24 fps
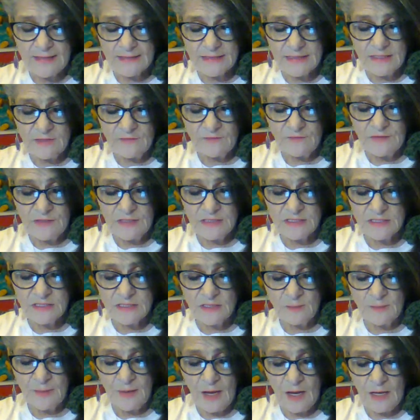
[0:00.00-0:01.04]
he fixed
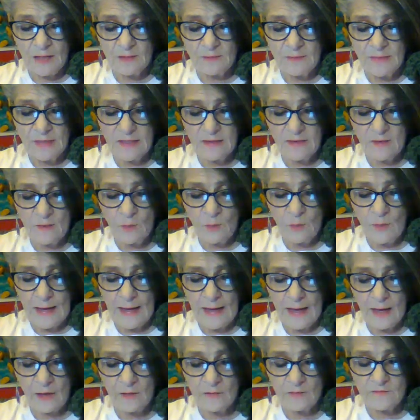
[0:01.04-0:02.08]
upon me, the
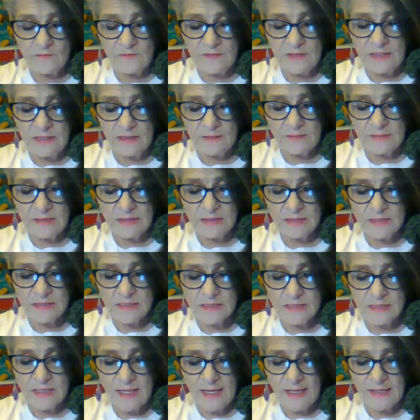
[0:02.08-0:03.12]
wild
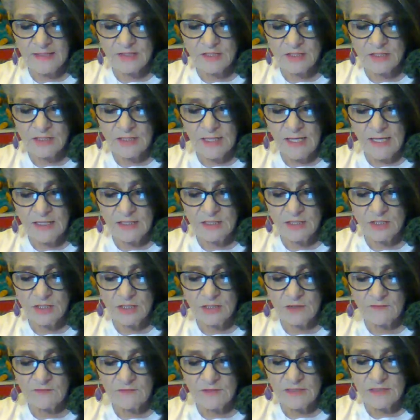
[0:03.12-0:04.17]
vehemence and agitation
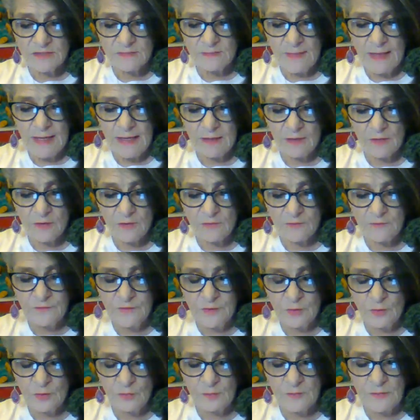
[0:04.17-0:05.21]
of his manner
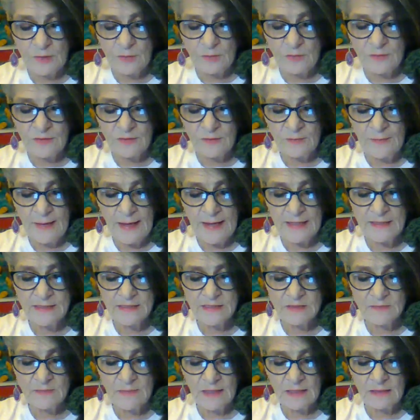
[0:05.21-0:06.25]
filled me with
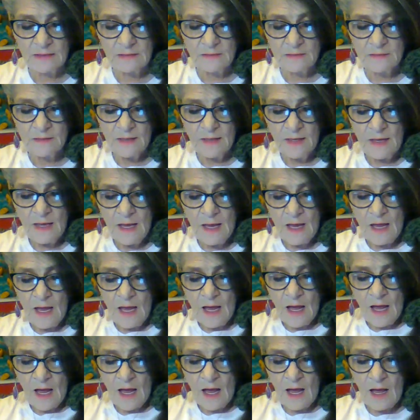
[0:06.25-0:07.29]
amazement.
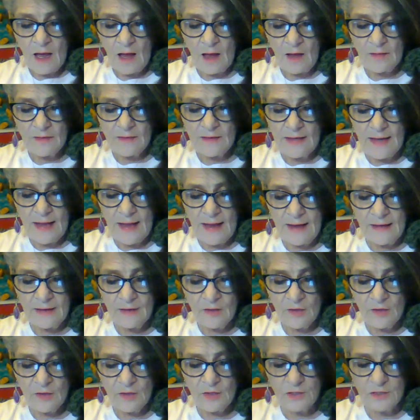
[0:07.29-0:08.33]
All that I had
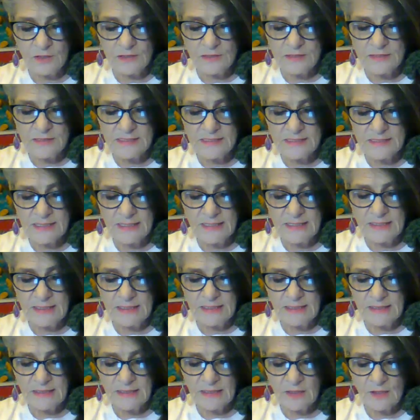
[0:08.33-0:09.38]
heard and
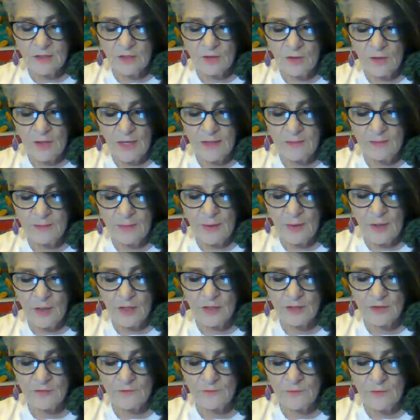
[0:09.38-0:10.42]
seen, and a great
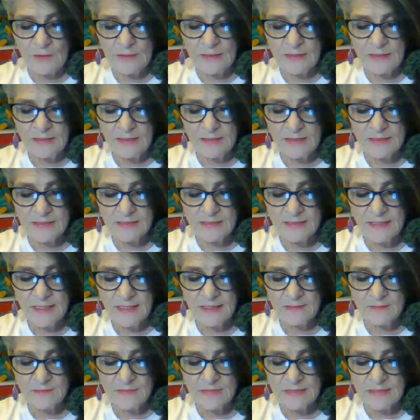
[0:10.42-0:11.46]
part of what he had
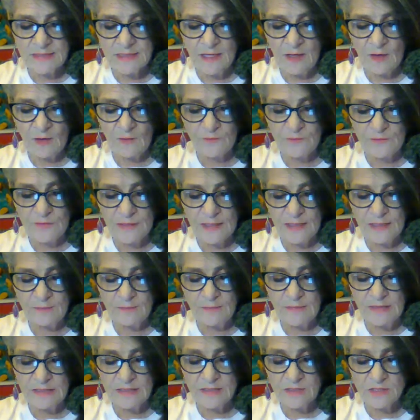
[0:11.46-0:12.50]
said himself, led
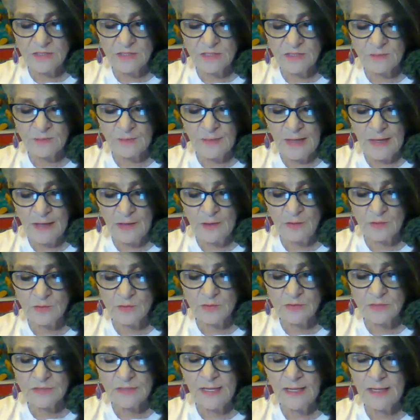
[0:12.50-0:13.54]
me to
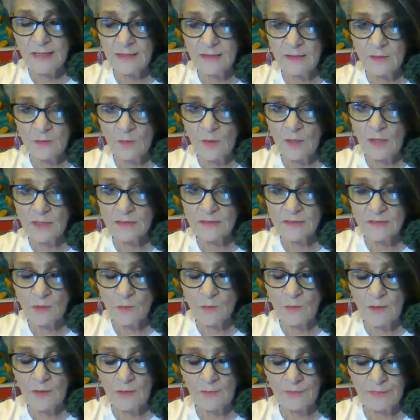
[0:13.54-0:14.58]
suppose that he was a
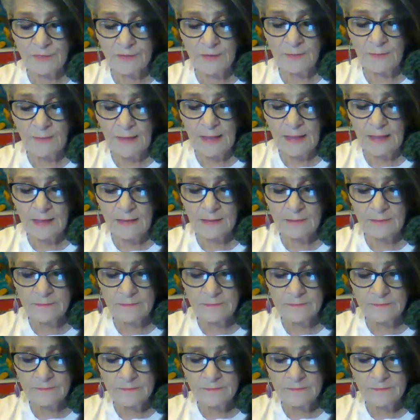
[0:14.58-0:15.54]
wealthy man.